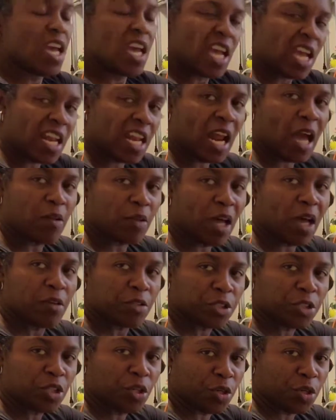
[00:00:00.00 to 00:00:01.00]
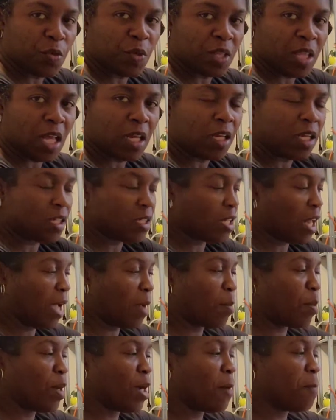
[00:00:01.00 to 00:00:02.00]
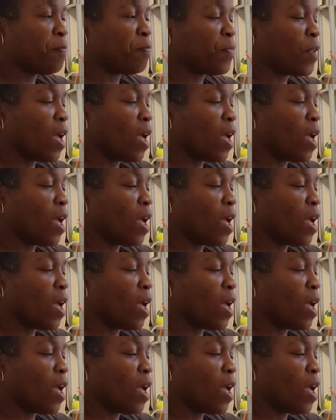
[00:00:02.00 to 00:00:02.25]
And I'll show you what that looks like. But